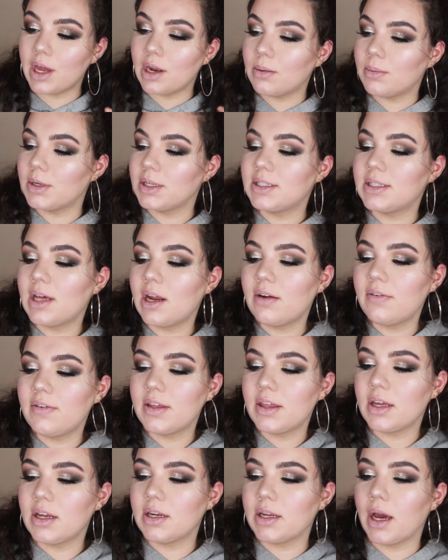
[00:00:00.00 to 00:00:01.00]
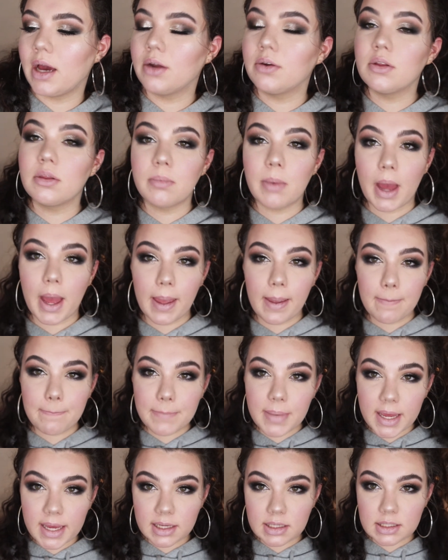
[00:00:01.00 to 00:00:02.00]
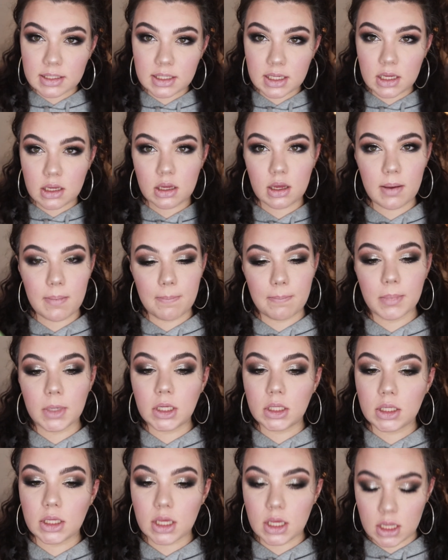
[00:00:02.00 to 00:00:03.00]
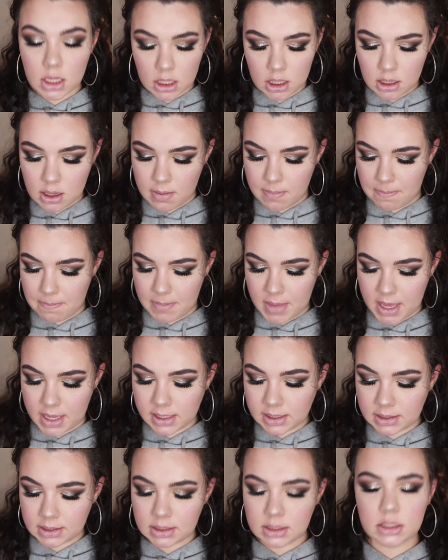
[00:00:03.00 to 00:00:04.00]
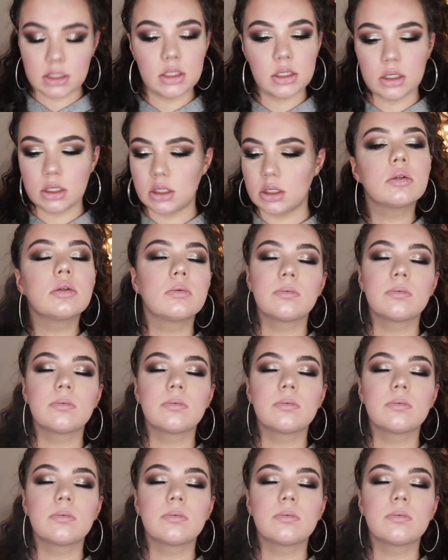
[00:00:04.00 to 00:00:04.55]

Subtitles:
And I'm going to set everything down with my Pixie Milky Mist.